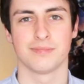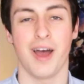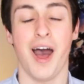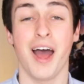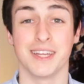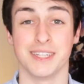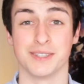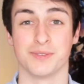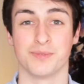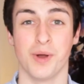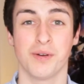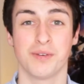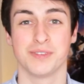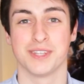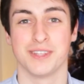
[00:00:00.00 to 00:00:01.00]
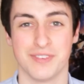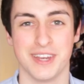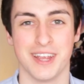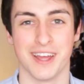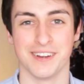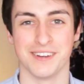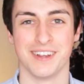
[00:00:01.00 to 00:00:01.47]
Hi, welcome to the
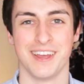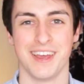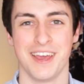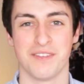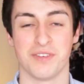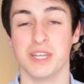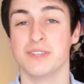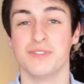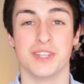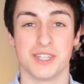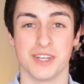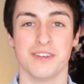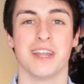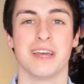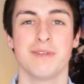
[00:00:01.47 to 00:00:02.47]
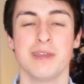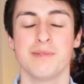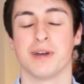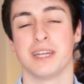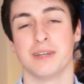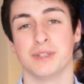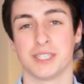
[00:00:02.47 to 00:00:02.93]
video. For those of you that don't know me,
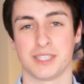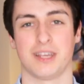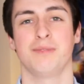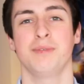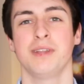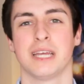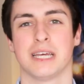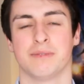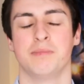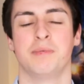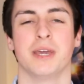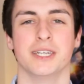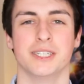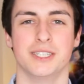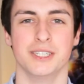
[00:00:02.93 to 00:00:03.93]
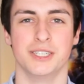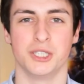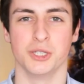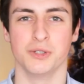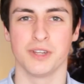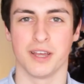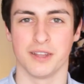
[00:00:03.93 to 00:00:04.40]
my name is Simon. I'm a PhD
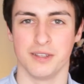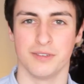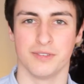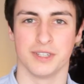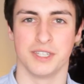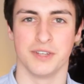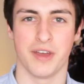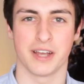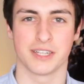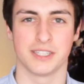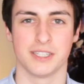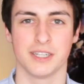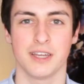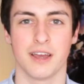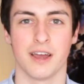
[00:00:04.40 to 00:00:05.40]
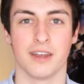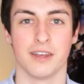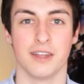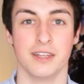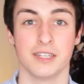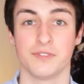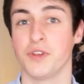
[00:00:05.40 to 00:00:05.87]
student at the University of Exeter,
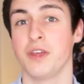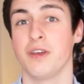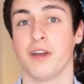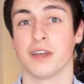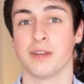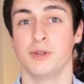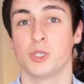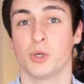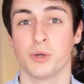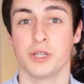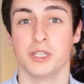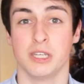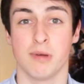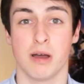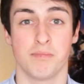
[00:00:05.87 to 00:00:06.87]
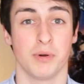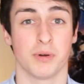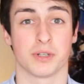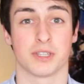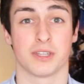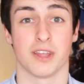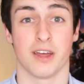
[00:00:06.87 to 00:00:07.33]
and in this video, I'm going to be talking to you about
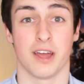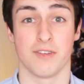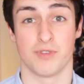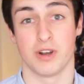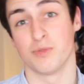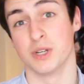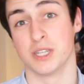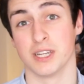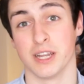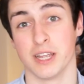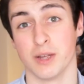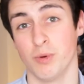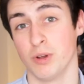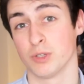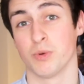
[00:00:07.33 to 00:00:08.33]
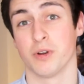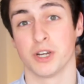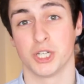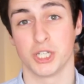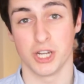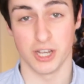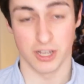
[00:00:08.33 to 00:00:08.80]
books that I've read recently whilst wearing
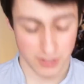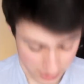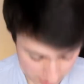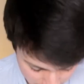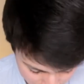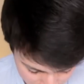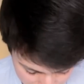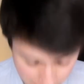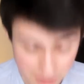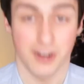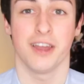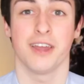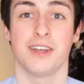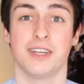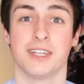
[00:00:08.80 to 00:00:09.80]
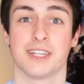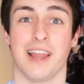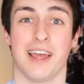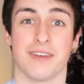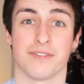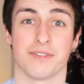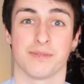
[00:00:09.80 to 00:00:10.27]
a shirt that's never seen an iron in its
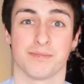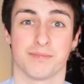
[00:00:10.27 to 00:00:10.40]
life.